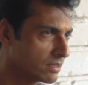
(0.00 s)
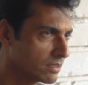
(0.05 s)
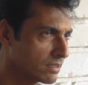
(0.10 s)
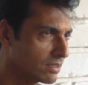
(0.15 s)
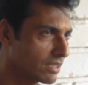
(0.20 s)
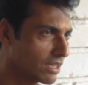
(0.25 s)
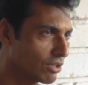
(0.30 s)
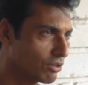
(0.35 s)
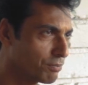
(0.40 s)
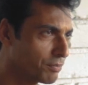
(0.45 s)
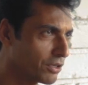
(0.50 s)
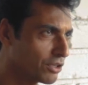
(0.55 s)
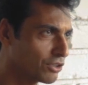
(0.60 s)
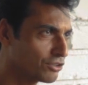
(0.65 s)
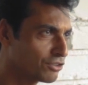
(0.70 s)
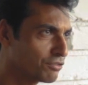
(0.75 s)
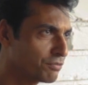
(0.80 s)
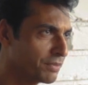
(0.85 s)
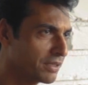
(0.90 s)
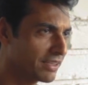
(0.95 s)
Now,
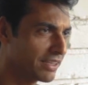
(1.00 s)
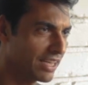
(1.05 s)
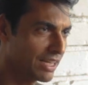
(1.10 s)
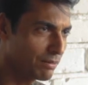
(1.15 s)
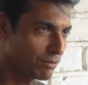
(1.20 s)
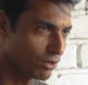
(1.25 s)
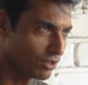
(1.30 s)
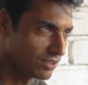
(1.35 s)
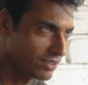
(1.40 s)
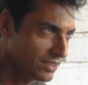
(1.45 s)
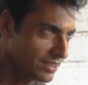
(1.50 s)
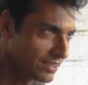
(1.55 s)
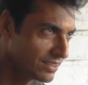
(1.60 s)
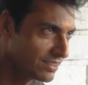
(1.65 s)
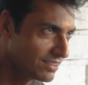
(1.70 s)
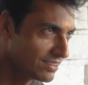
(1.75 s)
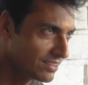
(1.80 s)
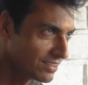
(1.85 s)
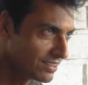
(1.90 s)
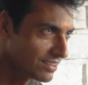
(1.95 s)
because of me, they are bothered.
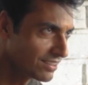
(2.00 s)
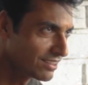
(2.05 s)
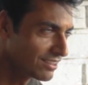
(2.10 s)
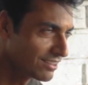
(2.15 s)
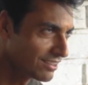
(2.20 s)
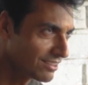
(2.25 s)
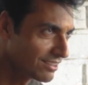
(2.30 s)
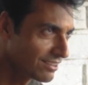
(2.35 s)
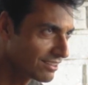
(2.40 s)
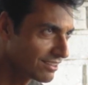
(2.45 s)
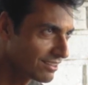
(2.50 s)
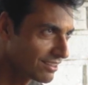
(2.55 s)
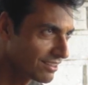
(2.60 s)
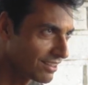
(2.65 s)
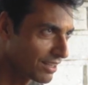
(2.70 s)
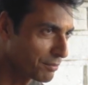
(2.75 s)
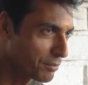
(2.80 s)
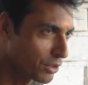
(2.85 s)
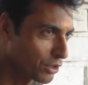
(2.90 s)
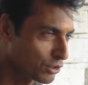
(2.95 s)

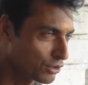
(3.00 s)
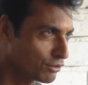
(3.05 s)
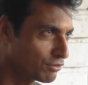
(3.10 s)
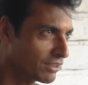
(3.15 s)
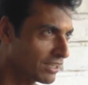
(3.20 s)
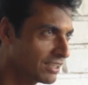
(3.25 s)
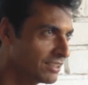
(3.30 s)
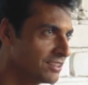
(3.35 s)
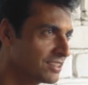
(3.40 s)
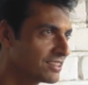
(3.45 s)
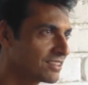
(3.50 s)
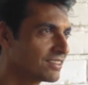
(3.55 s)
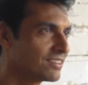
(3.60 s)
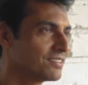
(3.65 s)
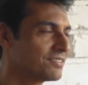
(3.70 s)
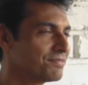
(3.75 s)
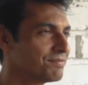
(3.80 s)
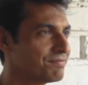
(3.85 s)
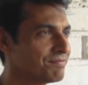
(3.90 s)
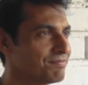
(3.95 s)
And because of us,
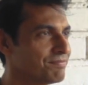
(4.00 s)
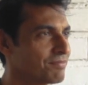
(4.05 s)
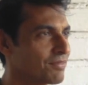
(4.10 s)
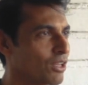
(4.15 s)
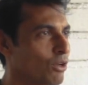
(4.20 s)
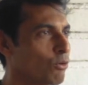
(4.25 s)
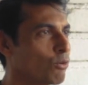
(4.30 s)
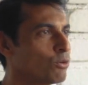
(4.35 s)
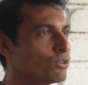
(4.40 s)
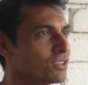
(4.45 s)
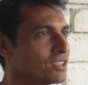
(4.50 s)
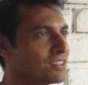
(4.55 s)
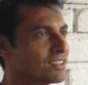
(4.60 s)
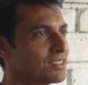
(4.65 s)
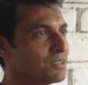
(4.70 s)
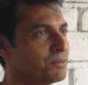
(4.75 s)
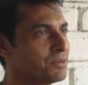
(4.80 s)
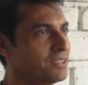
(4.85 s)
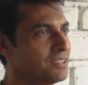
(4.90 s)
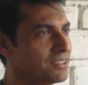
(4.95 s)
the whole
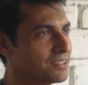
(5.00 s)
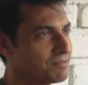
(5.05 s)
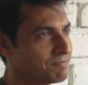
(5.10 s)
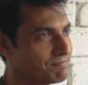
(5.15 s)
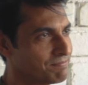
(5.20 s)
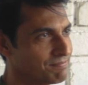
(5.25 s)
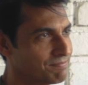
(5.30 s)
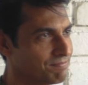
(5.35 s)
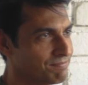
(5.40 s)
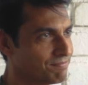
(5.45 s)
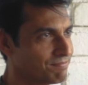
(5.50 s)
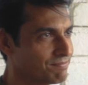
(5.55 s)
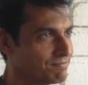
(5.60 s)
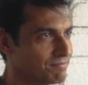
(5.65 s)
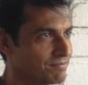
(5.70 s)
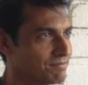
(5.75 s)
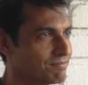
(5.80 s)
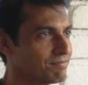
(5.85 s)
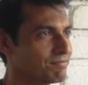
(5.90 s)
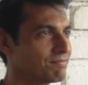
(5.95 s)
system is
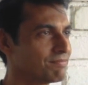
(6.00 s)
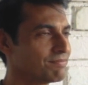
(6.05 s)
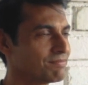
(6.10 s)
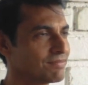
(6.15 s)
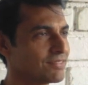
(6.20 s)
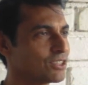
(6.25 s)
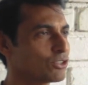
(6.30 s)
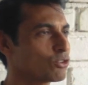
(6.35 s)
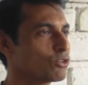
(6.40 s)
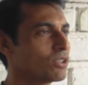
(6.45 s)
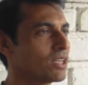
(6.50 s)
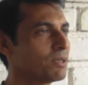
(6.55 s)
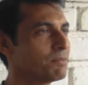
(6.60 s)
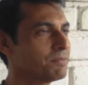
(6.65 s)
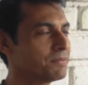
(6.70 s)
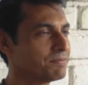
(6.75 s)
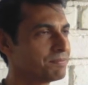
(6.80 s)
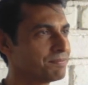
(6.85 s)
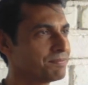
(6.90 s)
screwed up.